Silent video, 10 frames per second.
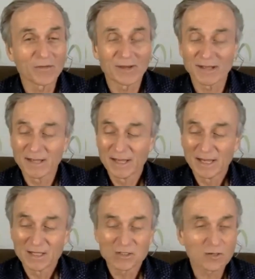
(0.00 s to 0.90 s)
And I
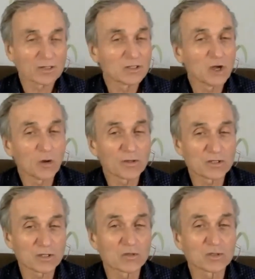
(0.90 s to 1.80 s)
certainly know the
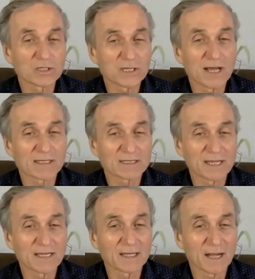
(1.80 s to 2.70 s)
solution is not to
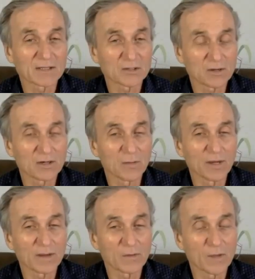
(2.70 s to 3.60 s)
take concentrated
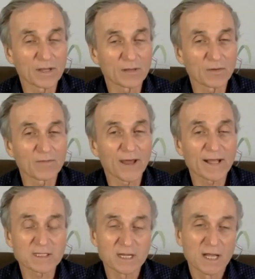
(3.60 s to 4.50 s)
omega-3 fats.